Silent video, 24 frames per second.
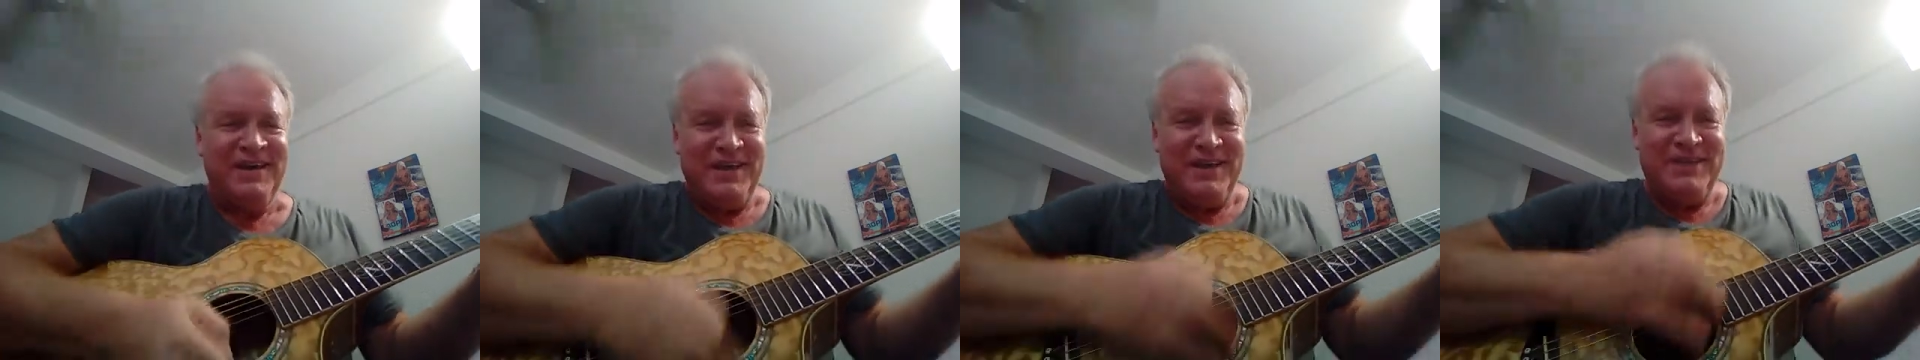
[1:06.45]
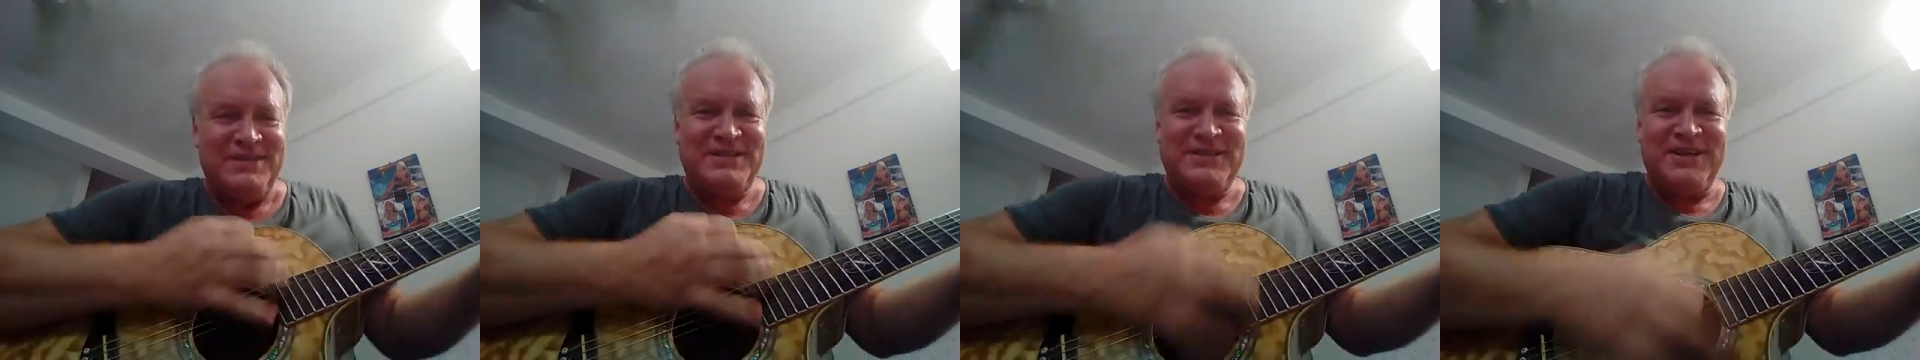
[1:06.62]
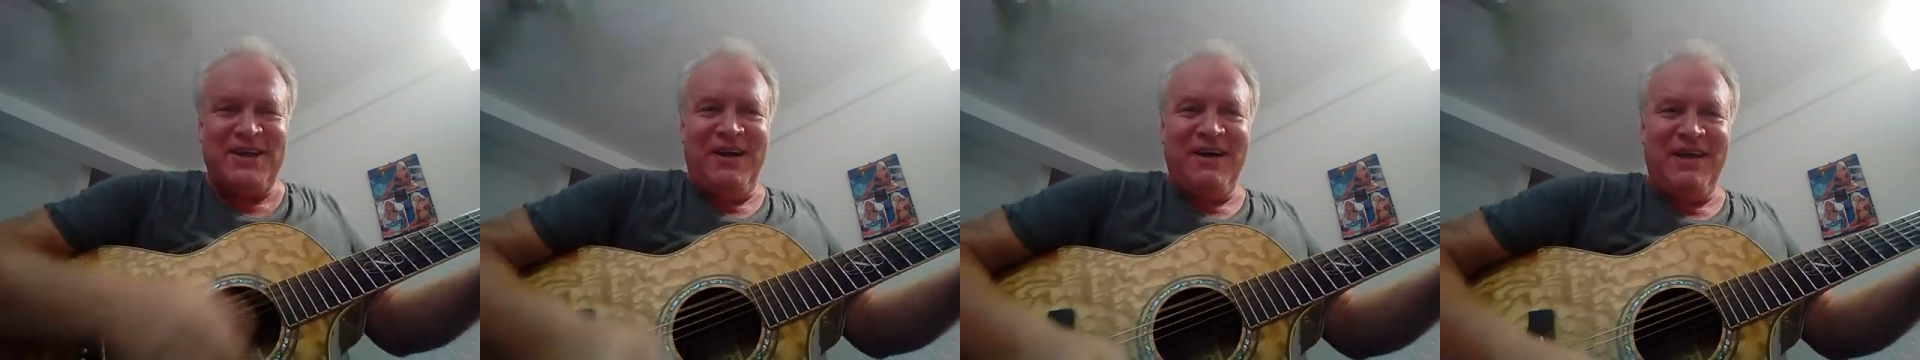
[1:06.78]

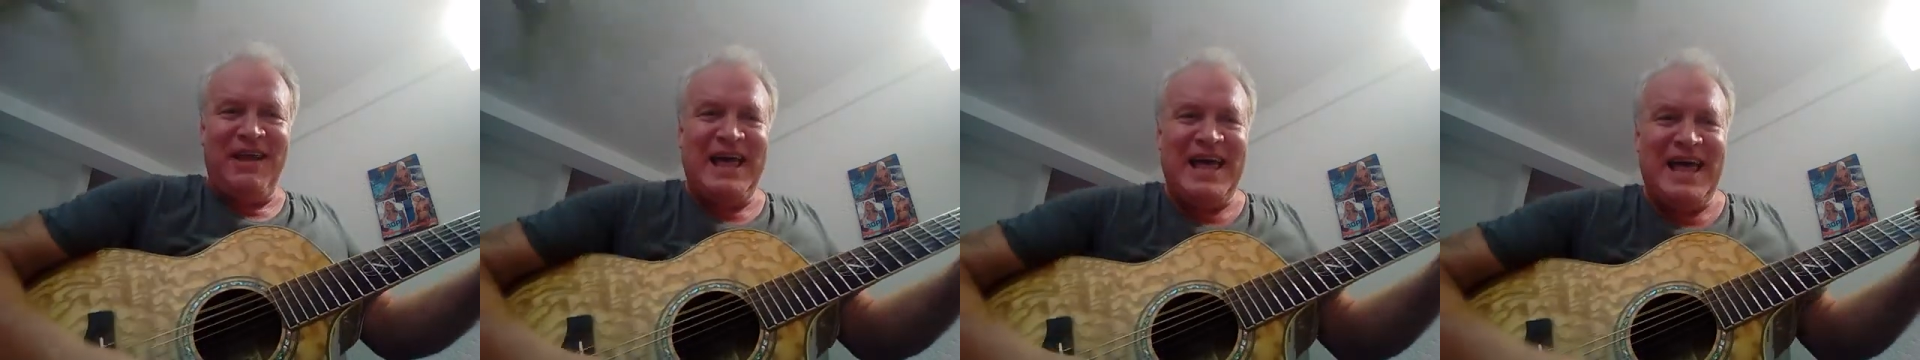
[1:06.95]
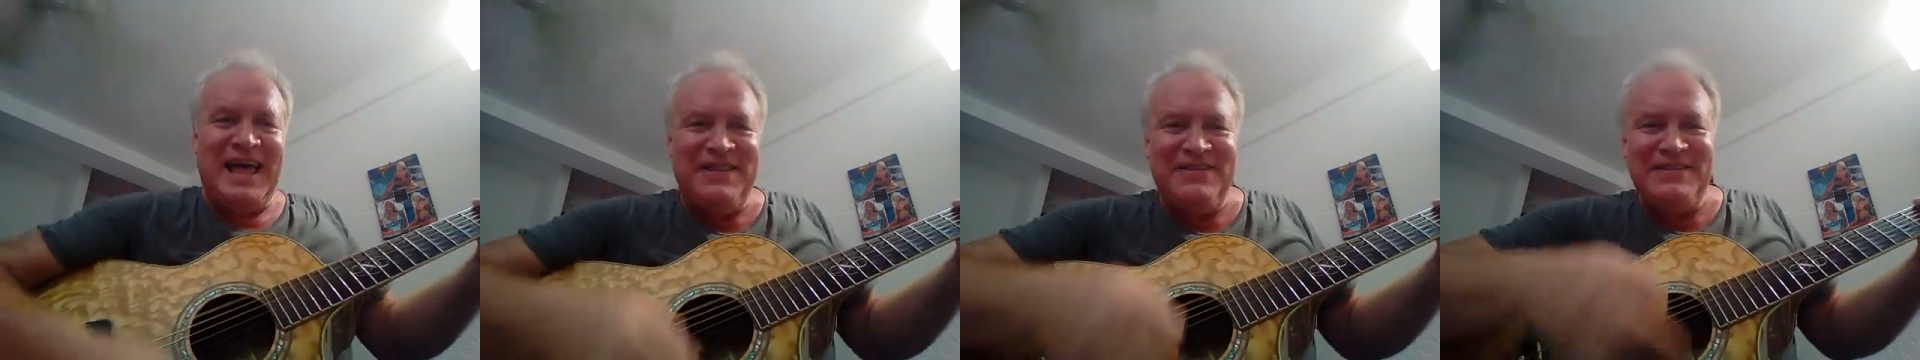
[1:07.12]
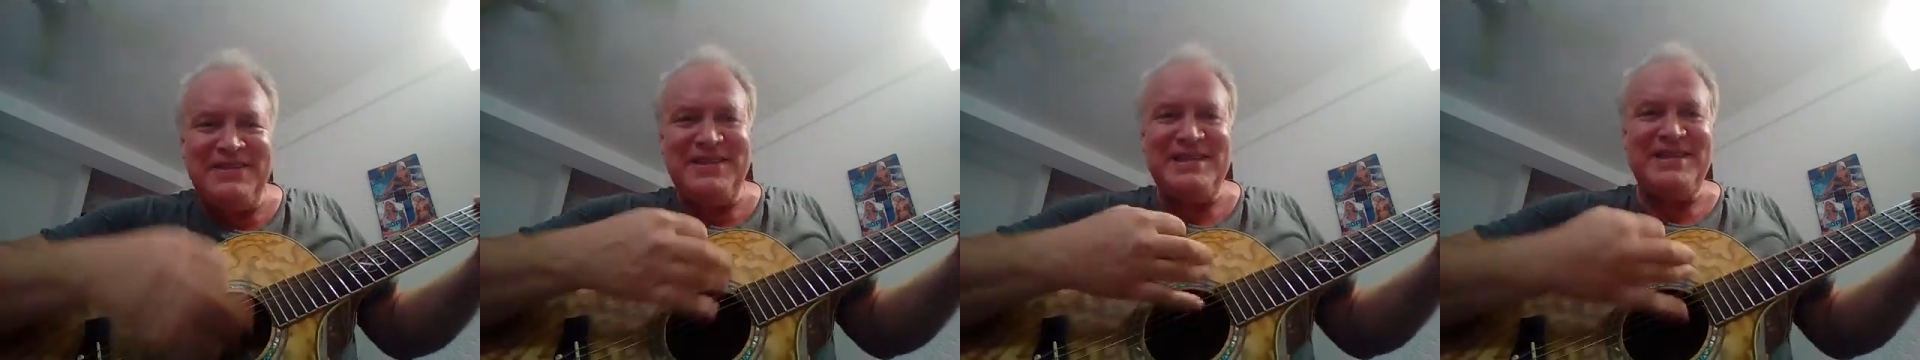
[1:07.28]
It's all
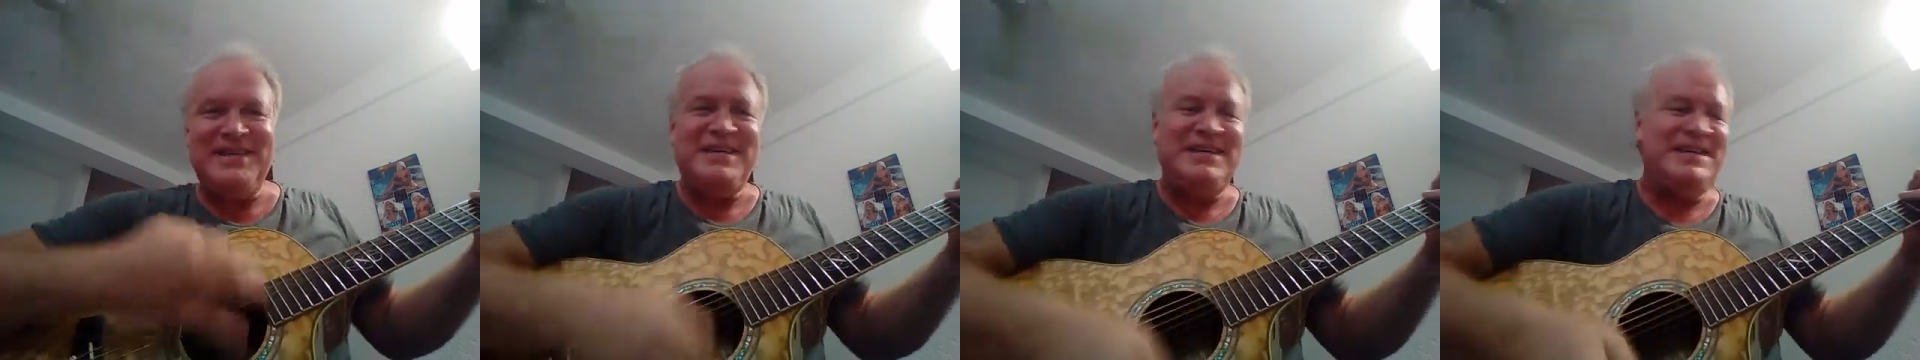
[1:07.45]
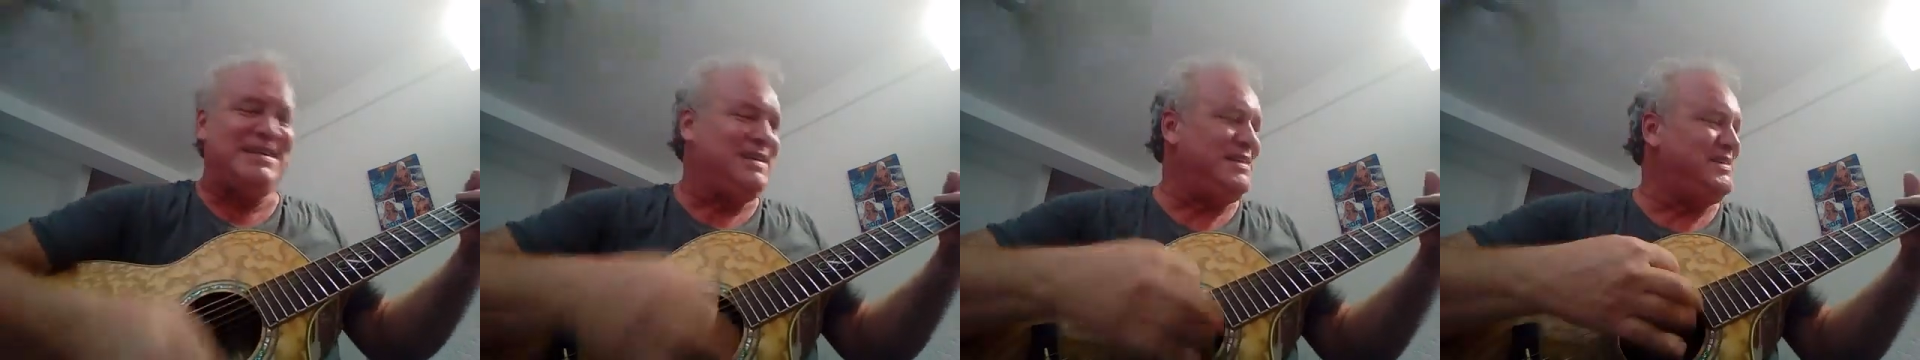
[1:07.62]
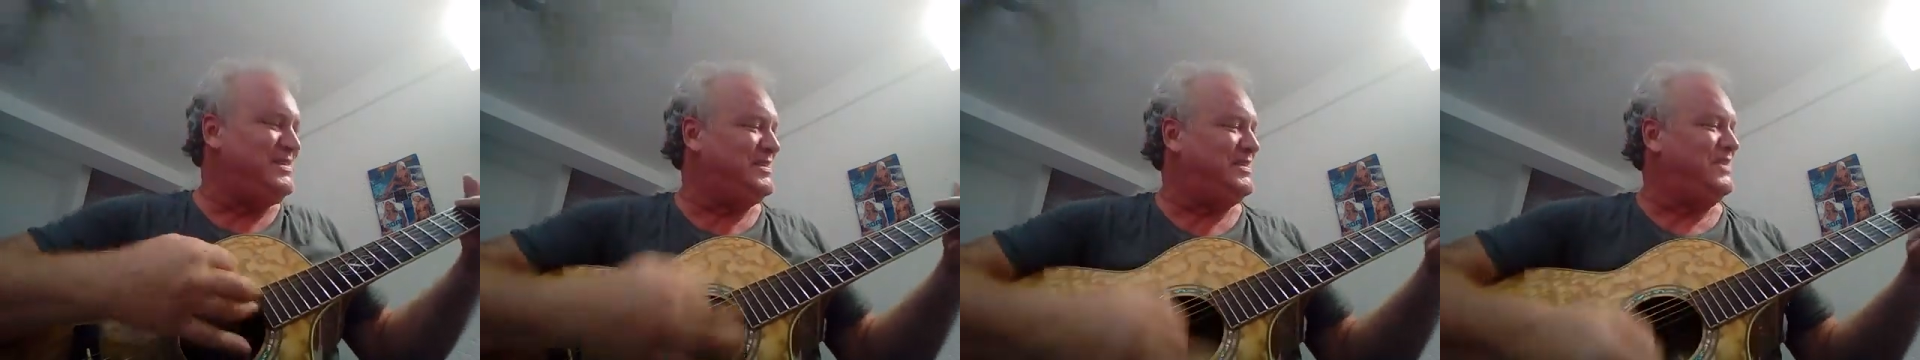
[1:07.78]
I need
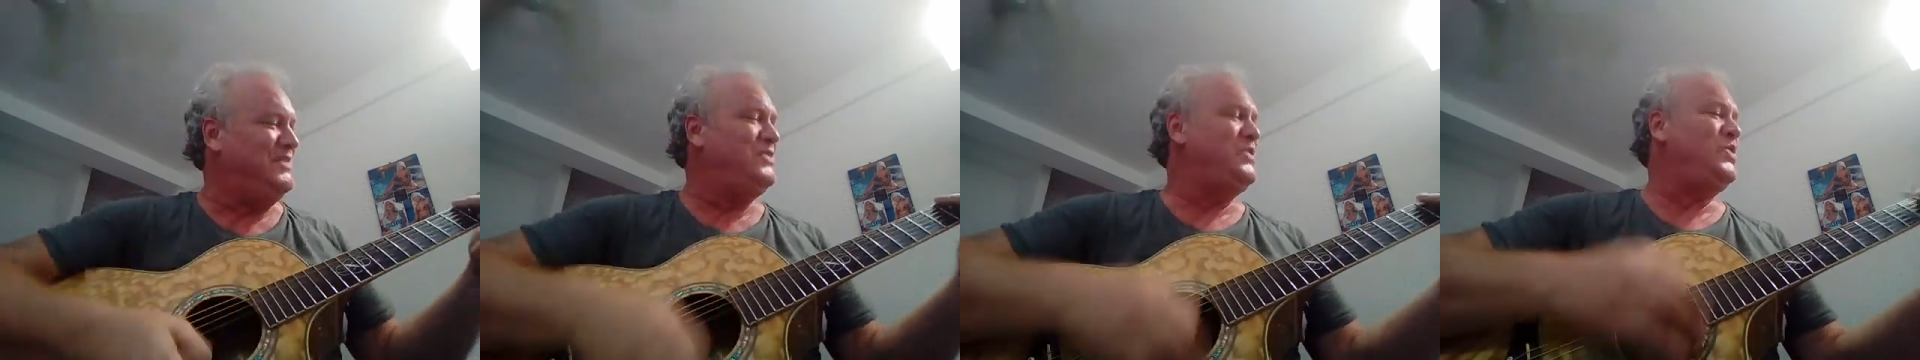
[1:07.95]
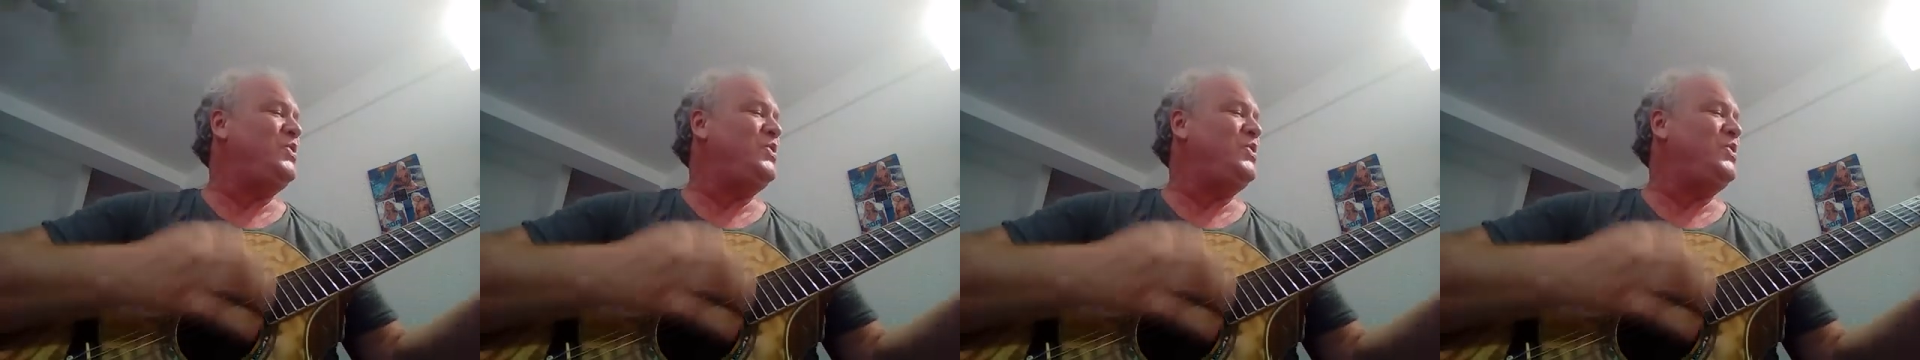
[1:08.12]
to